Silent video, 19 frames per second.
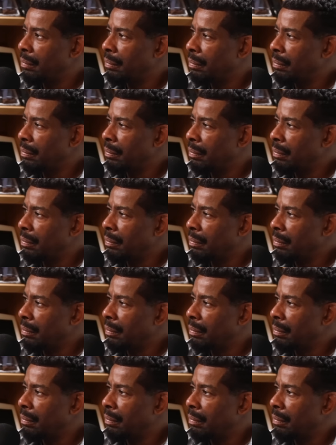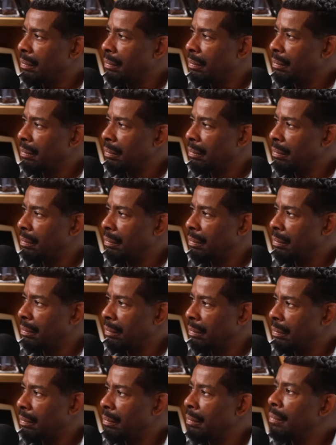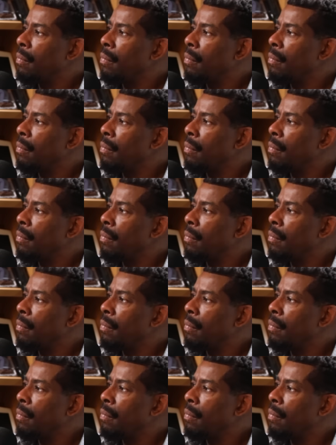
(silent)